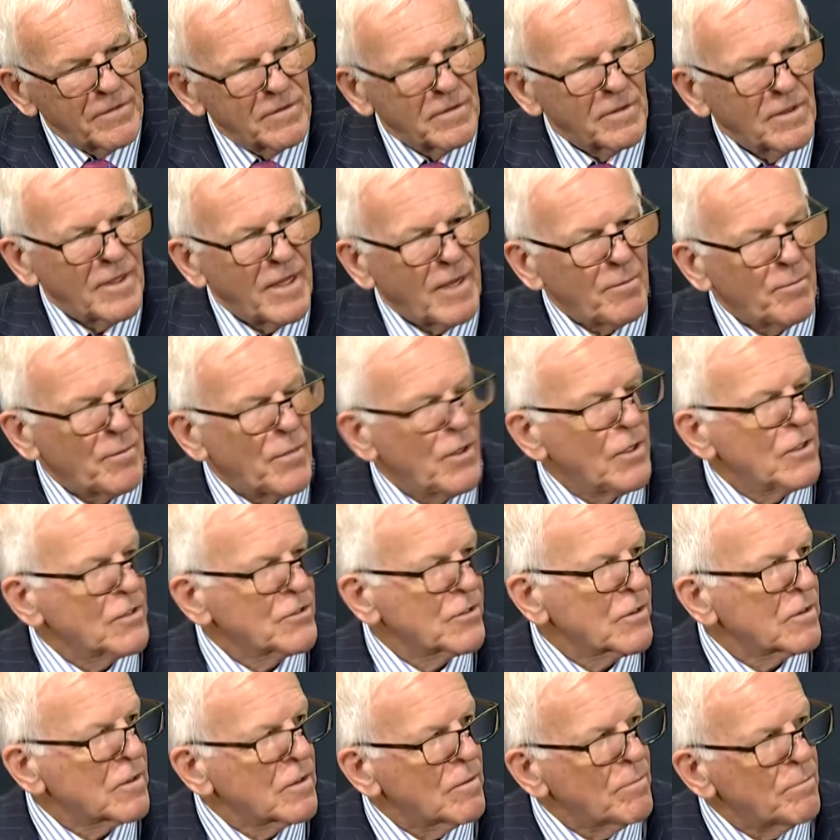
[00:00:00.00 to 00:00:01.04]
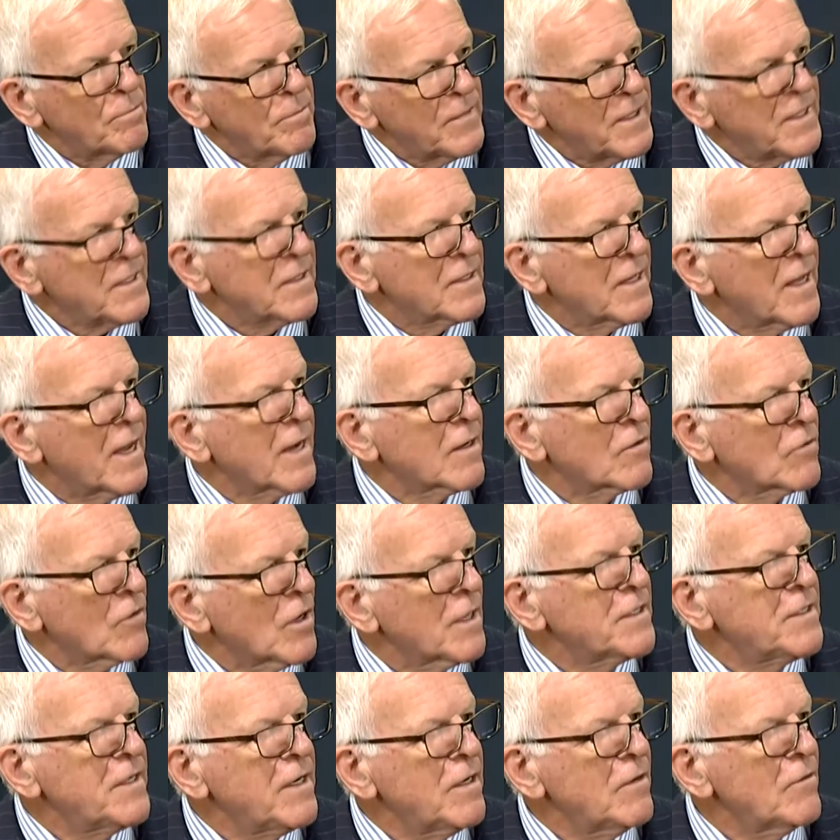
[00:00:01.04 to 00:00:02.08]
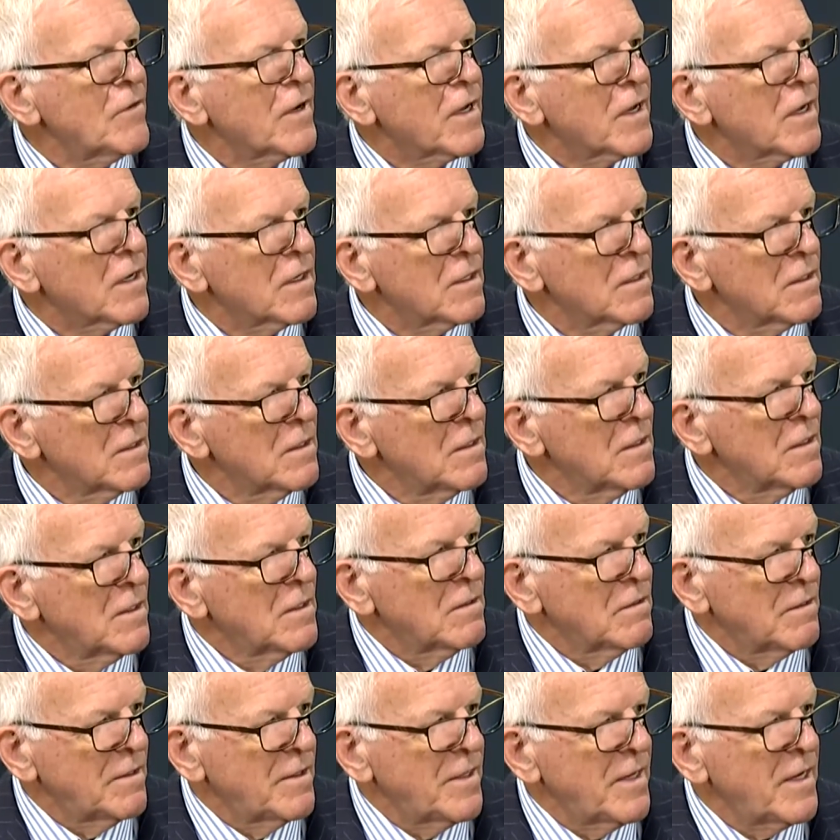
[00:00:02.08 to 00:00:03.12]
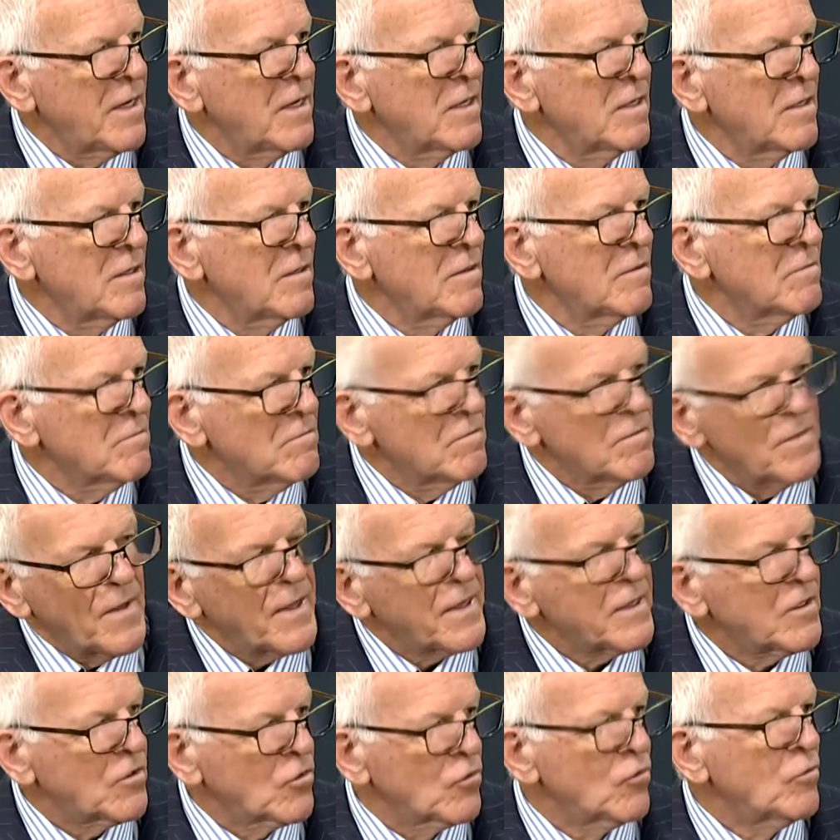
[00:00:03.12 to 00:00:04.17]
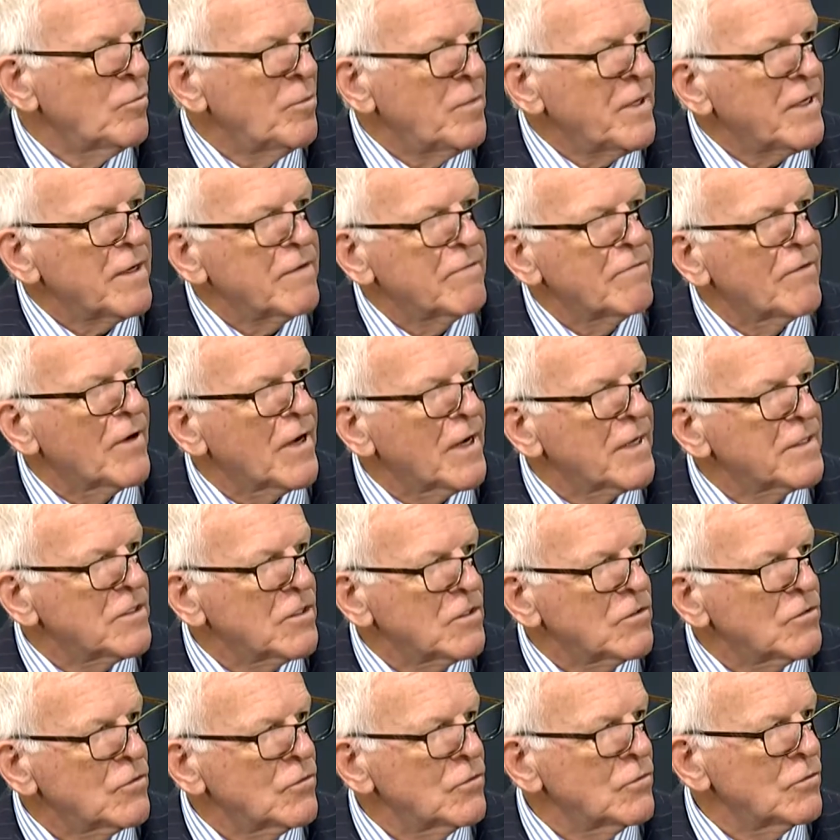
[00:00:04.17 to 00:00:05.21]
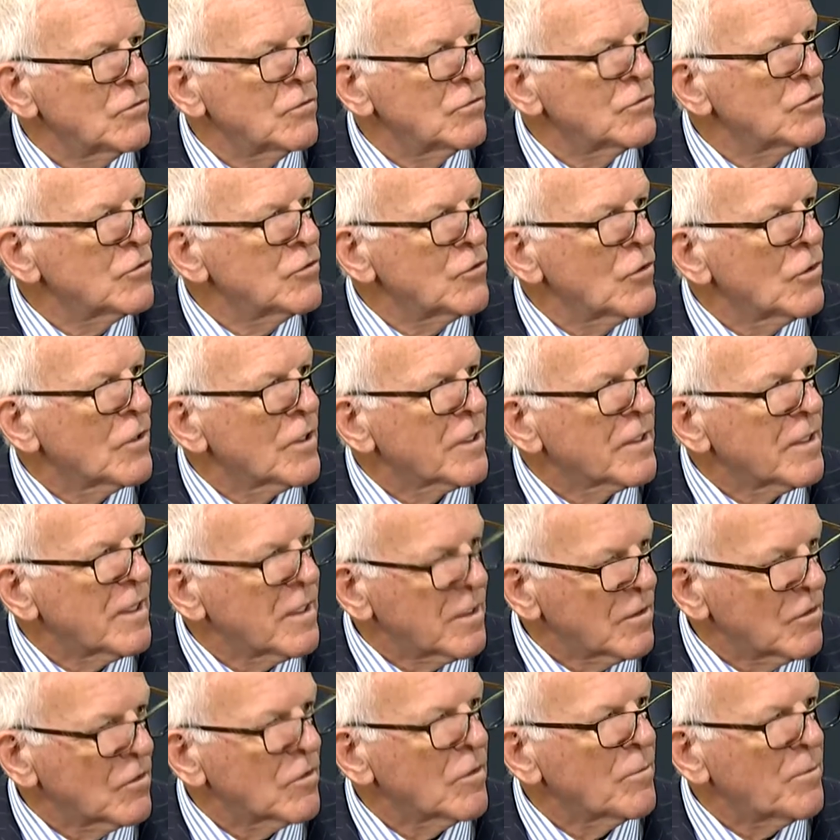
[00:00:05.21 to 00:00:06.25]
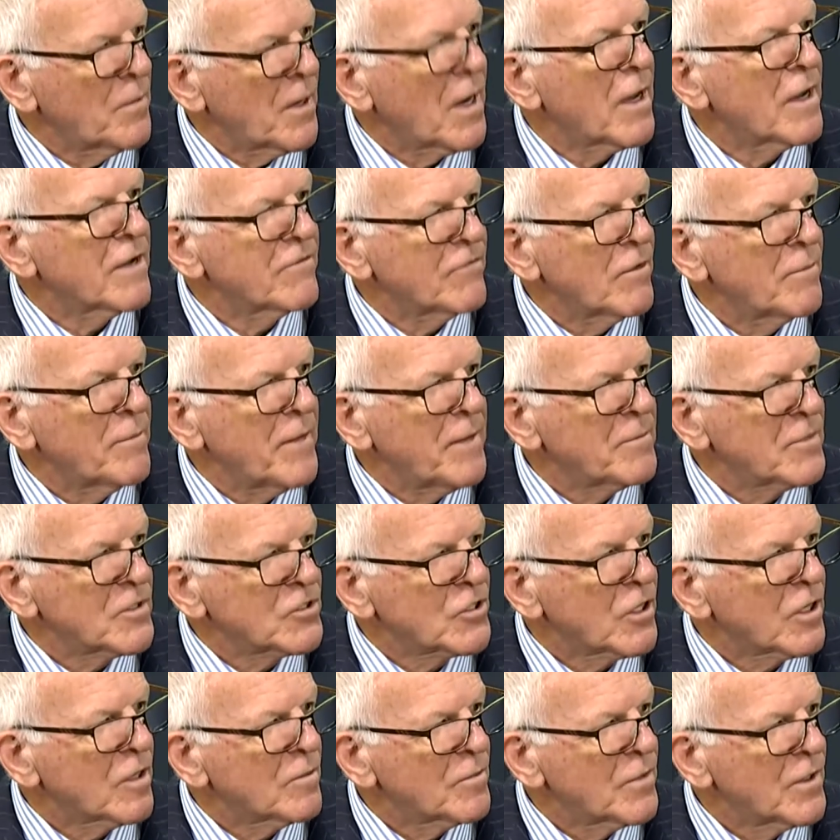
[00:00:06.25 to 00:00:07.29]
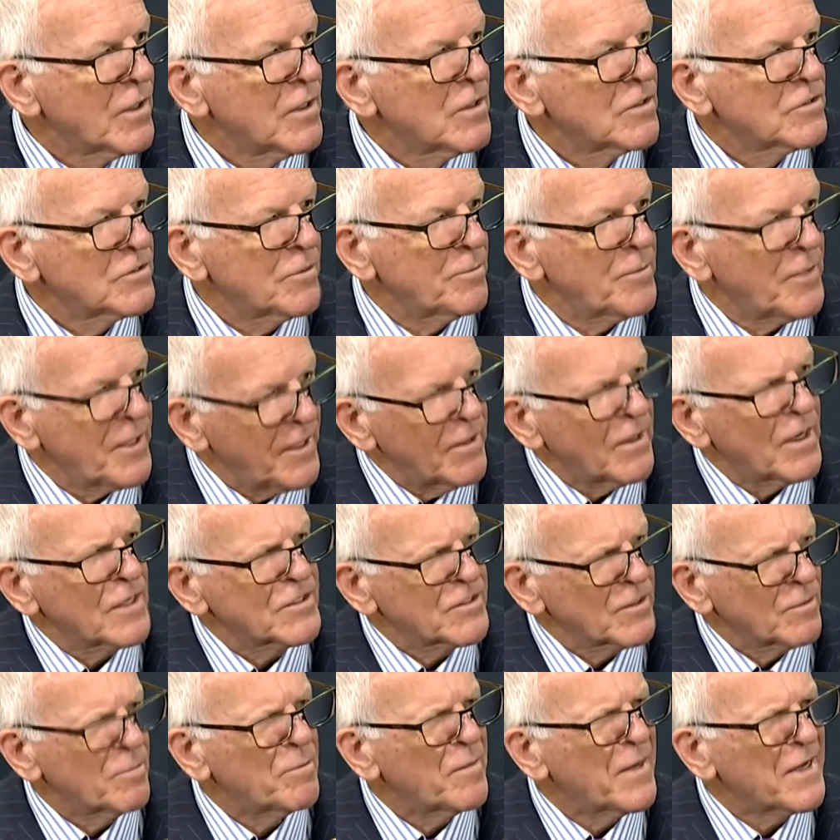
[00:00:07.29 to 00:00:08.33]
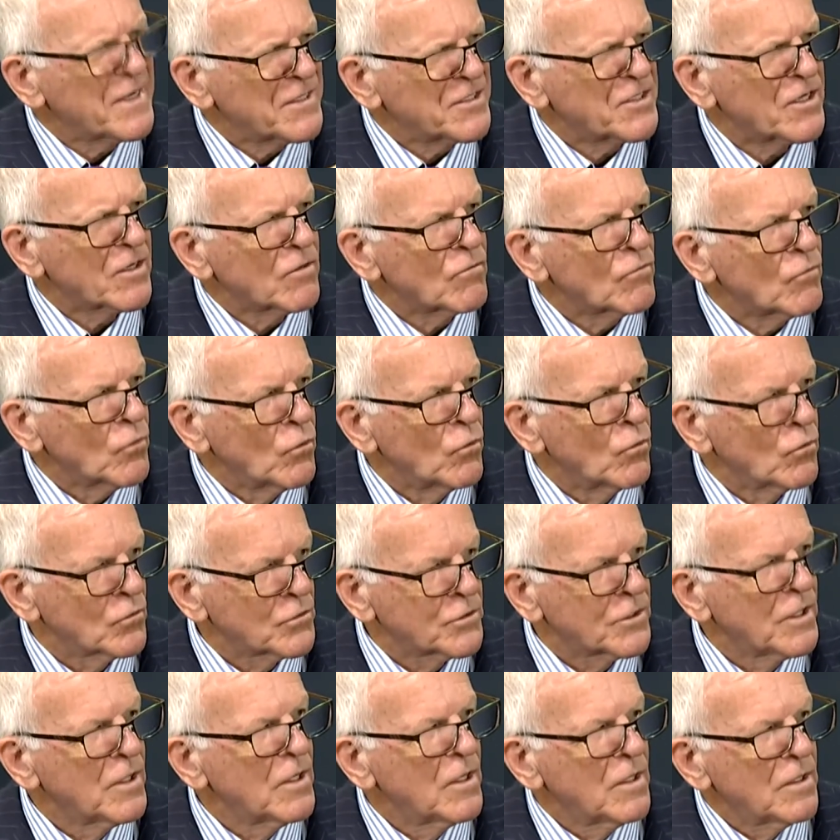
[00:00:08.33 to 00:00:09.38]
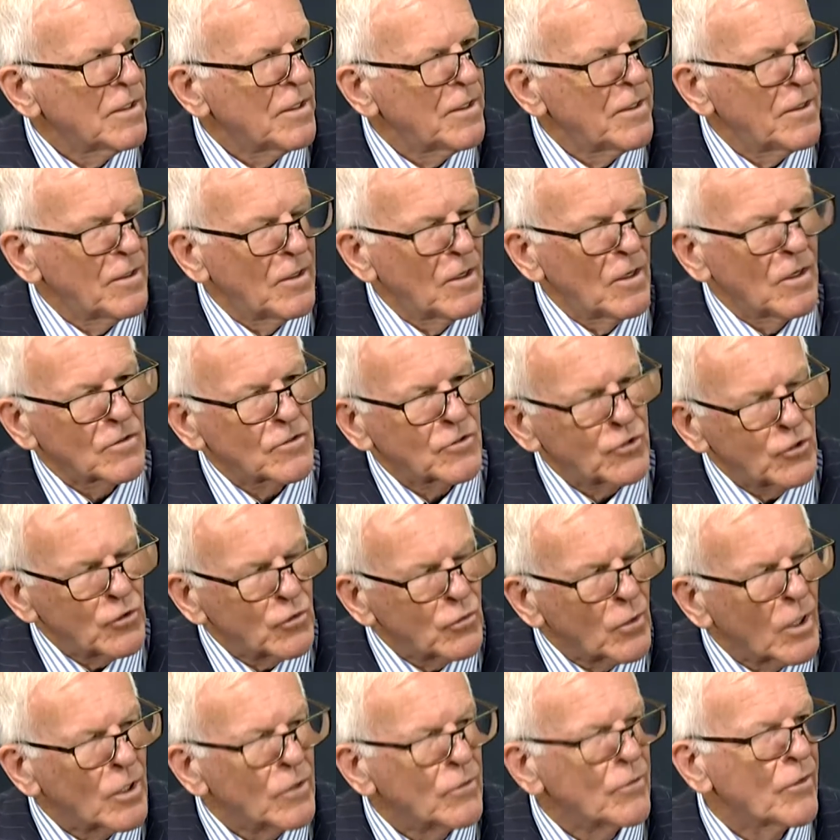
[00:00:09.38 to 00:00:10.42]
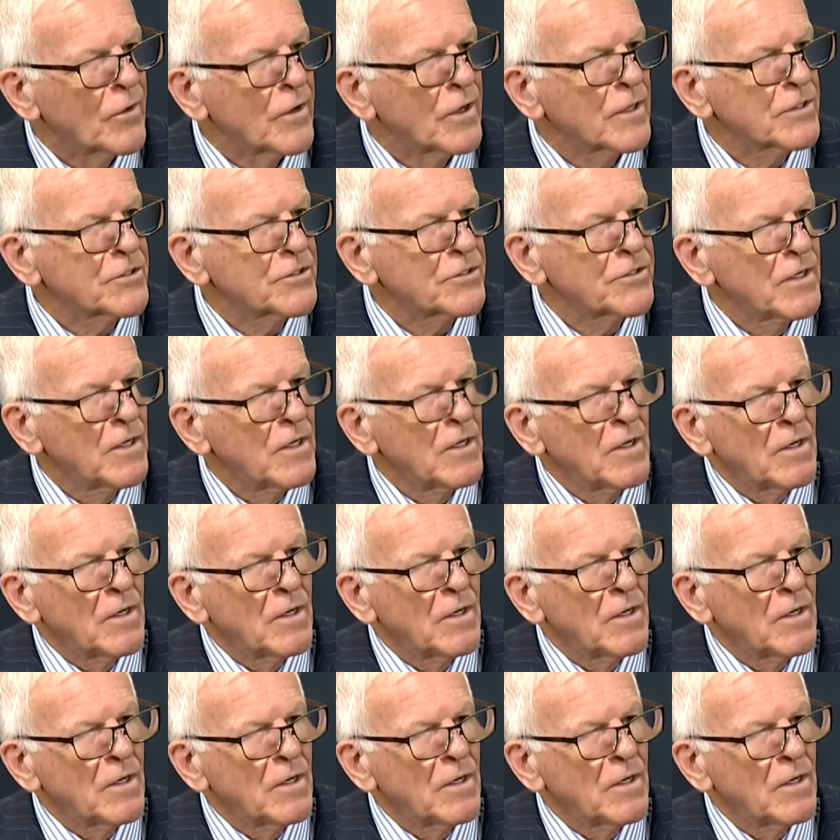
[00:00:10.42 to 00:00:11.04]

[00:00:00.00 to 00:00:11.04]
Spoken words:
that person can meet that criteria, then they could be invited to join. They could apply for membership. But there are some basic rules that are not too onerous.